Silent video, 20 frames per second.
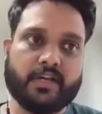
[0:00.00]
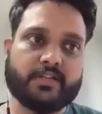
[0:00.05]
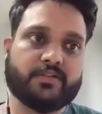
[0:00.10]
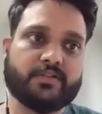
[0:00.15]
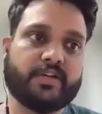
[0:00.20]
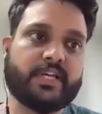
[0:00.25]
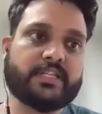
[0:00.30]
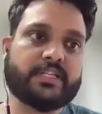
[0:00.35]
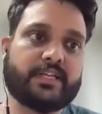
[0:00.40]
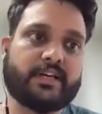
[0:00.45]

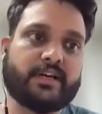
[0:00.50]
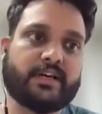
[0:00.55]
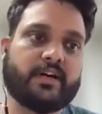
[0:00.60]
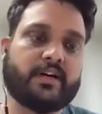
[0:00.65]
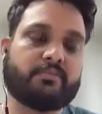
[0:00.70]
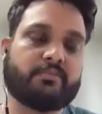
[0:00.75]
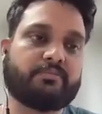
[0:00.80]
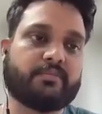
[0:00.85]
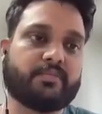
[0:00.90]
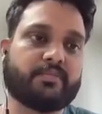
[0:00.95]
So here's
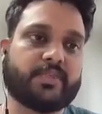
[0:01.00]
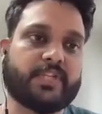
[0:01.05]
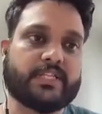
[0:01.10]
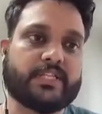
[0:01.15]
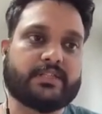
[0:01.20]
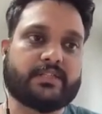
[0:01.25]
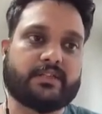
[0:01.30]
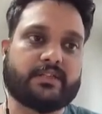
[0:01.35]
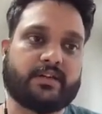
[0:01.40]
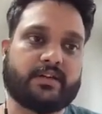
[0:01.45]

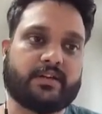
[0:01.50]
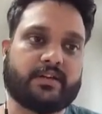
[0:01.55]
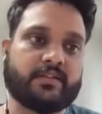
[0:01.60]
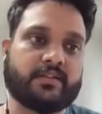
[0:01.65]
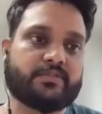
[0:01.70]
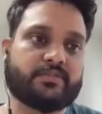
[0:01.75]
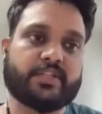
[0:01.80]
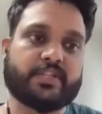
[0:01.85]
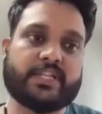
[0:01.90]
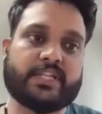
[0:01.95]
this.
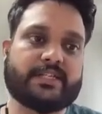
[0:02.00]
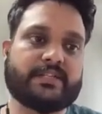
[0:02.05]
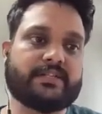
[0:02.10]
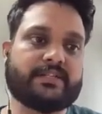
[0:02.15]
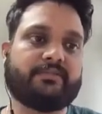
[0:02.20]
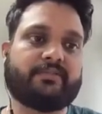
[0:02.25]
So this is